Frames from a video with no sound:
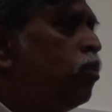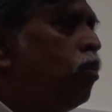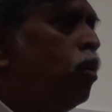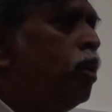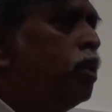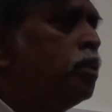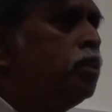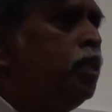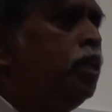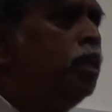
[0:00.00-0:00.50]
call
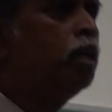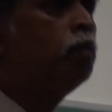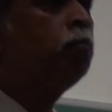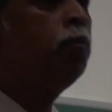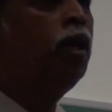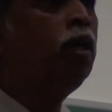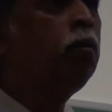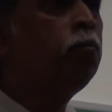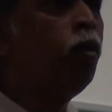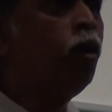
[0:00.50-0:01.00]
as the
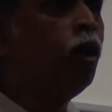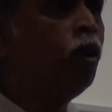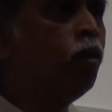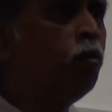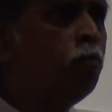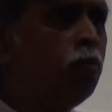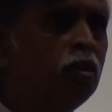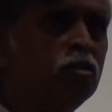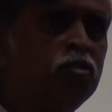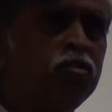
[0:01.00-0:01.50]
Hermite
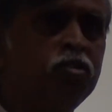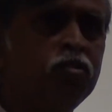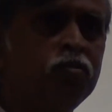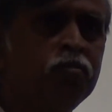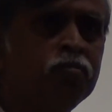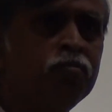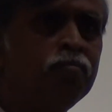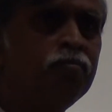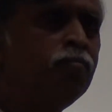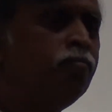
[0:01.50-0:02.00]
polynomials.
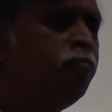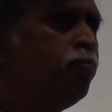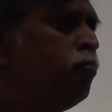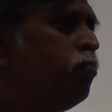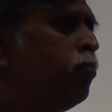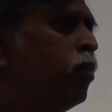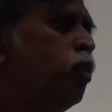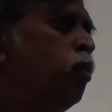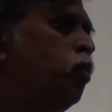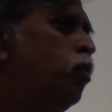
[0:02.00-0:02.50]

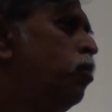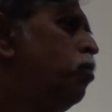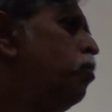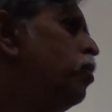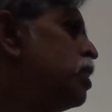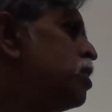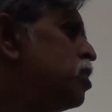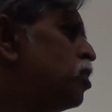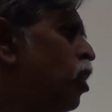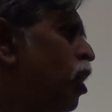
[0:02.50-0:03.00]

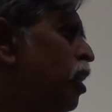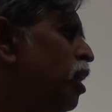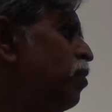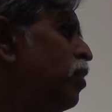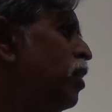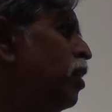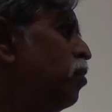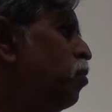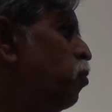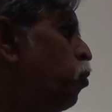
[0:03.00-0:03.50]
Let's not
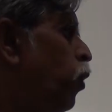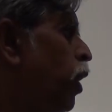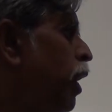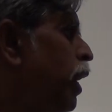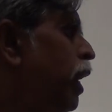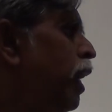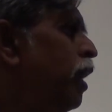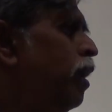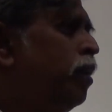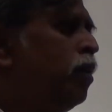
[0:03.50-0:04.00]
even
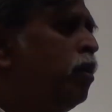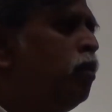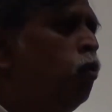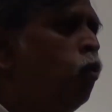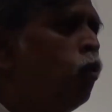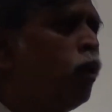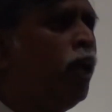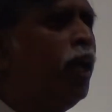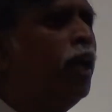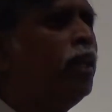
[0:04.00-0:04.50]
worry
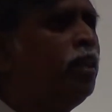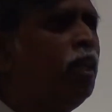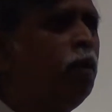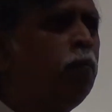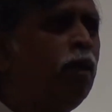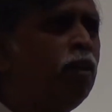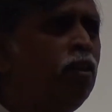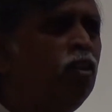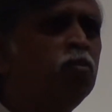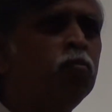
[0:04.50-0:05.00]
looking at
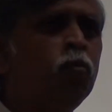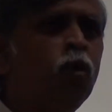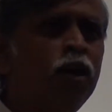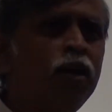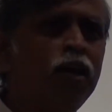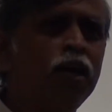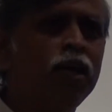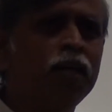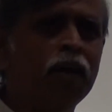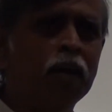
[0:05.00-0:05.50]
them at this
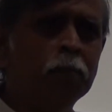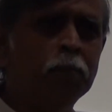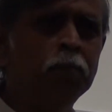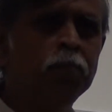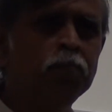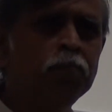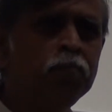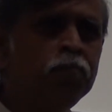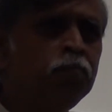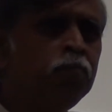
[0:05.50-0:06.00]
point in
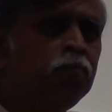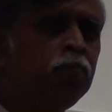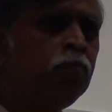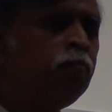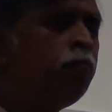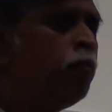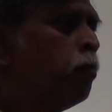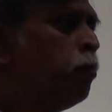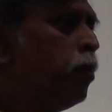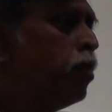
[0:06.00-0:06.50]
time.
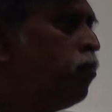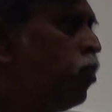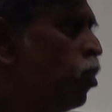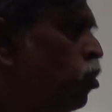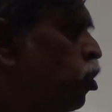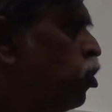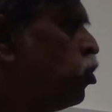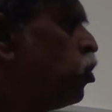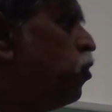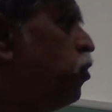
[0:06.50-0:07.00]
But for
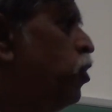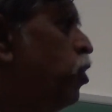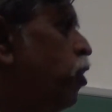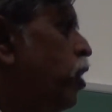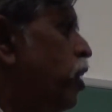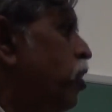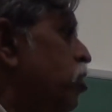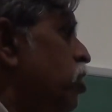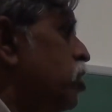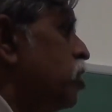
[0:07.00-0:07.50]
those of you who
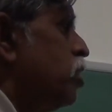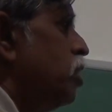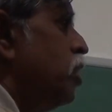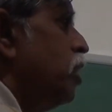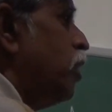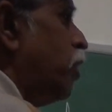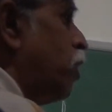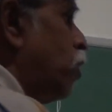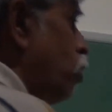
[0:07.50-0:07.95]
are interested, you can